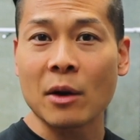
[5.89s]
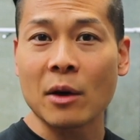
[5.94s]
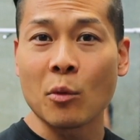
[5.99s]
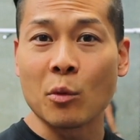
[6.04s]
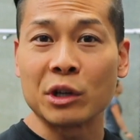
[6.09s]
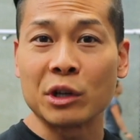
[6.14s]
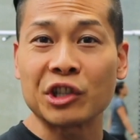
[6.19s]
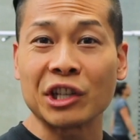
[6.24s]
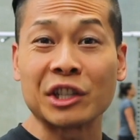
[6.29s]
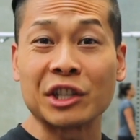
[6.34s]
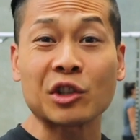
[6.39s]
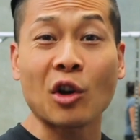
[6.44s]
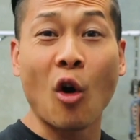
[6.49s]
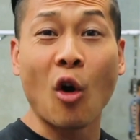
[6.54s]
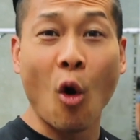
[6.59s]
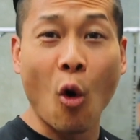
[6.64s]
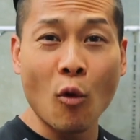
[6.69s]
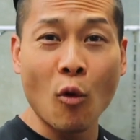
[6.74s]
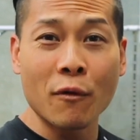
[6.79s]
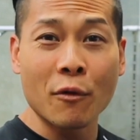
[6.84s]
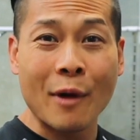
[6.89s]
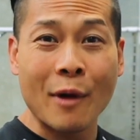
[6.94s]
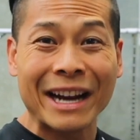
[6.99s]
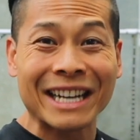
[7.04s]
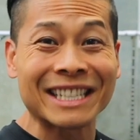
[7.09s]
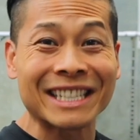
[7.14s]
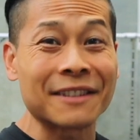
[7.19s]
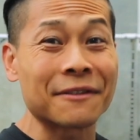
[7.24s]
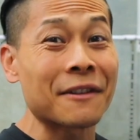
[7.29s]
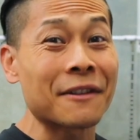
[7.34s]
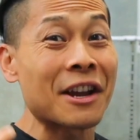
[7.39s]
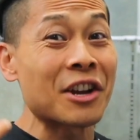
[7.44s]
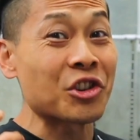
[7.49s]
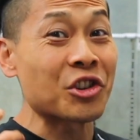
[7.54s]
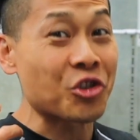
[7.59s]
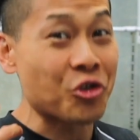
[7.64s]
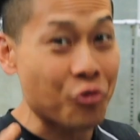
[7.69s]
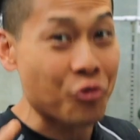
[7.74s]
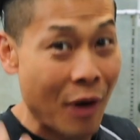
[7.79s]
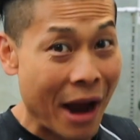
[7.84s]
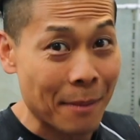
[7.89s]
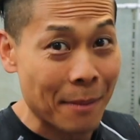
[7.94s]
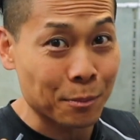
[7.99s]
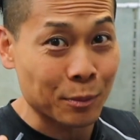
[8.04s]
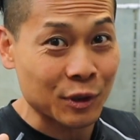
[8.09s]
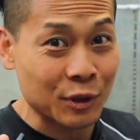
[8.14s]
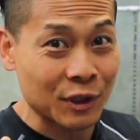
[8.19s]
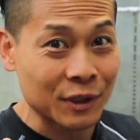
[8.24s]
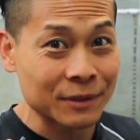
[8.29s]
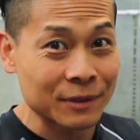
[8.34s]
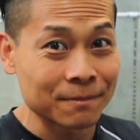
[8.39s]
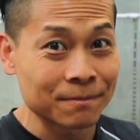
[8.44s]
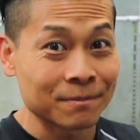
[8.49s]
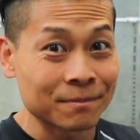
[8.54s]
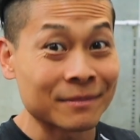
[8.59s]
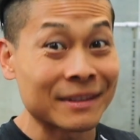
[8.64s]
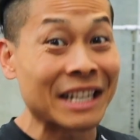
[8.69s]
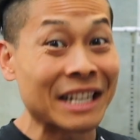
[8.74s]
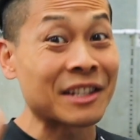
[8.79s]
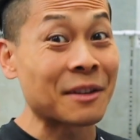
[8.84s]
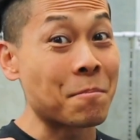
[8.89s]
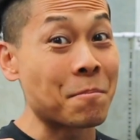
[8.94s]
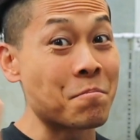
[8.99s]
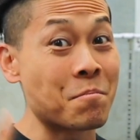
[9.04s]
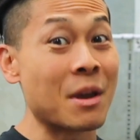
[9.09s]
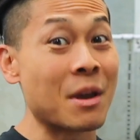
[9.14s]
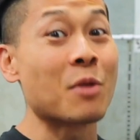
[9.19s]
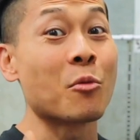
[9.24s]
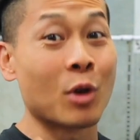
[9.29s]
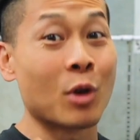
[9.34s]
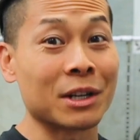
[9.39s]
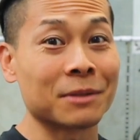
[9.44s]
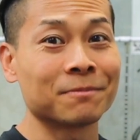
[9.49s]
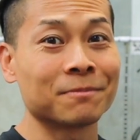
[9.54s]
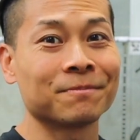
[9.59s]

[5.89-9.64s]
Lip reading: which is overactive traps. That's a big one.